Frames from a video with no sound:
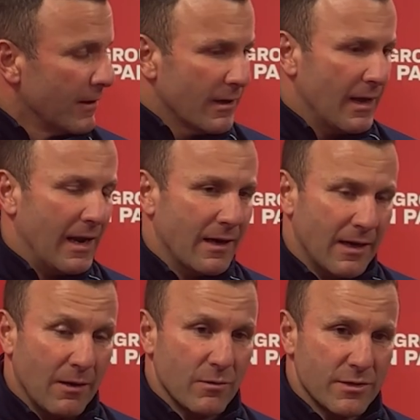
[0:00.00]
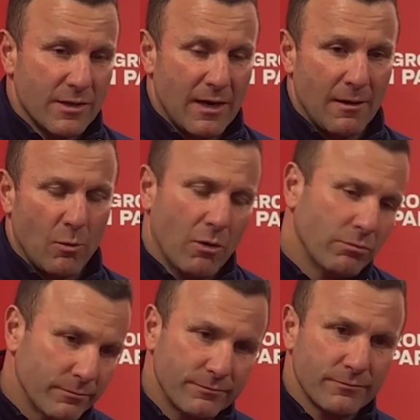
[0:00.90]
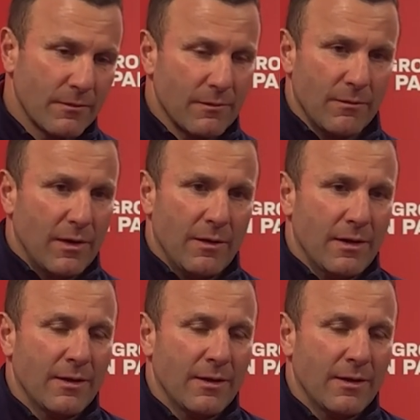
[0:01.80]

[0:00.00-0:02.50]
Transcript: Yeah, yeah, it was, uh, well, it,